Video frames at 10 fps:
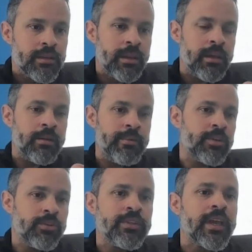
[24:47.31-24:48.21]

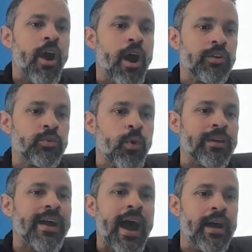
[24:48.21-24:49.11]
because the cost
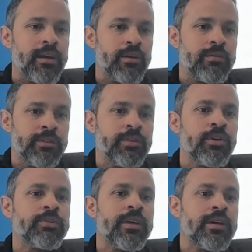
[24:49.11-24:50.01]
was higher on
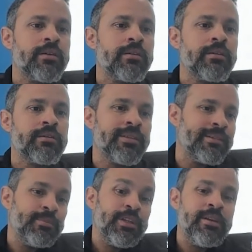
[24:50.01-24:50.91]

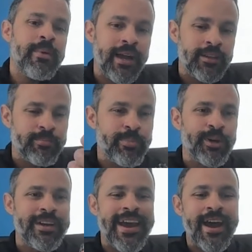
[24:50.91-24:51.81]
the device.
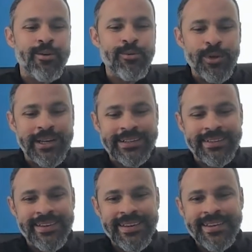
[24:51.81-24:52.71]
But now with
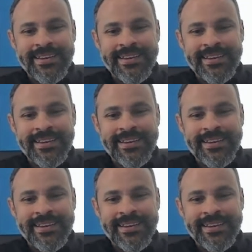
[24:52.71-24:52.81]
